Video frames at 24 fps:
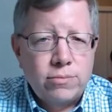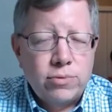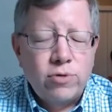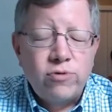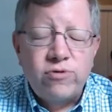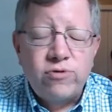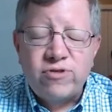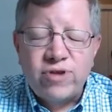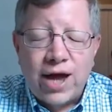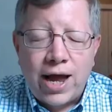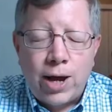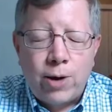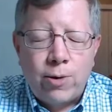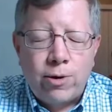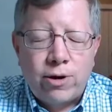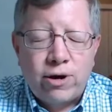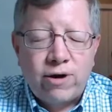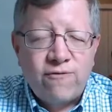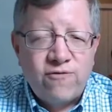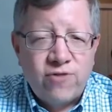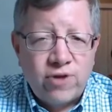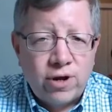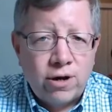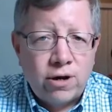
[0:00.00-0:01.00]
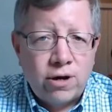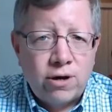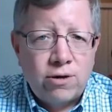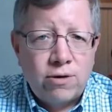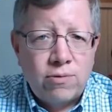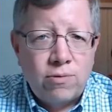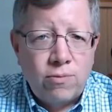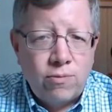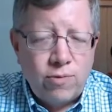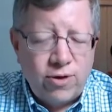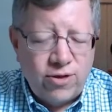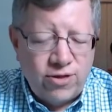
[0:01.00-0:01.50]
Luke Skywalker
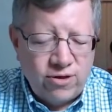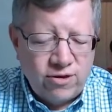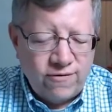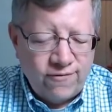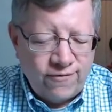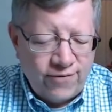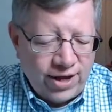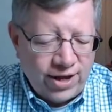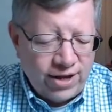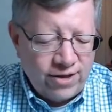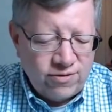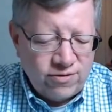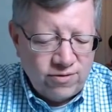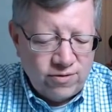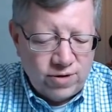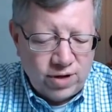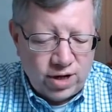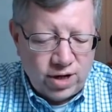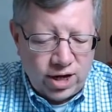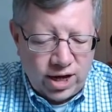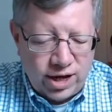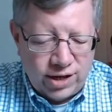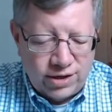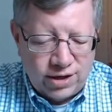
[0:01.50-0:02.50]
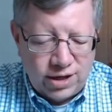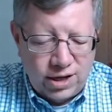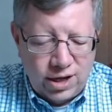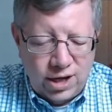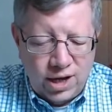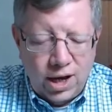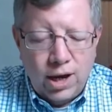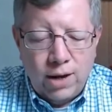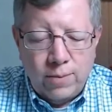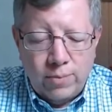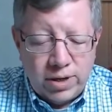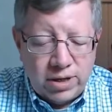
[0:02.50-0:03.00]
figure with his flight suit on,
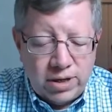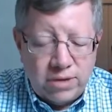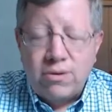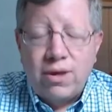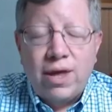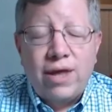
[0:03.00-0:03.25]
but